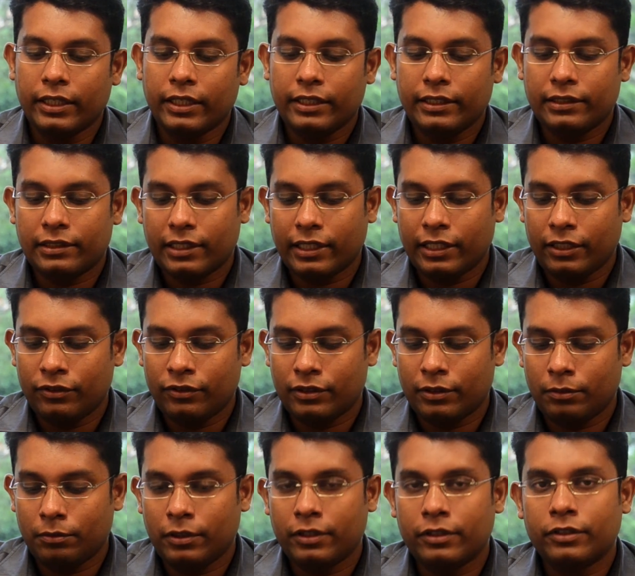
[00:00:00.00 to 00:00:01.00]
It's kind of
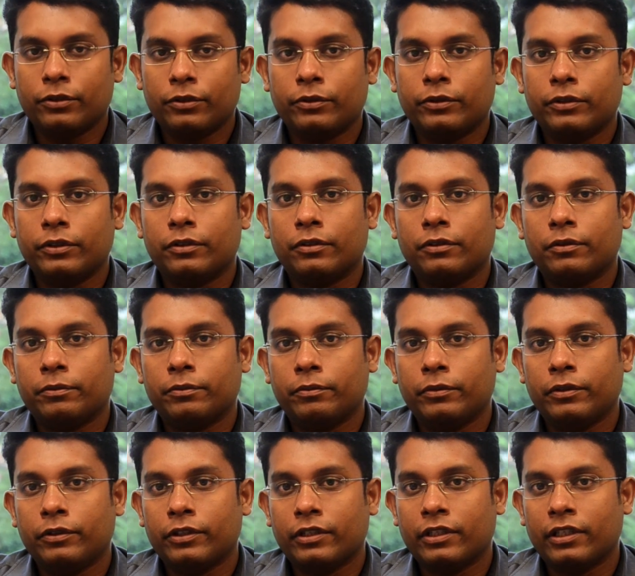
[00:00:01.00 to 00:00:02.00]
similar to, you know,
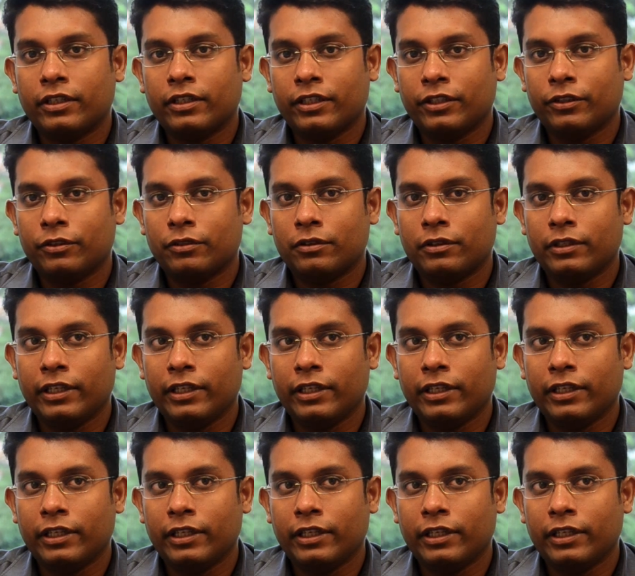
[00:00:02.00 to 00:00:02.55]
cutting your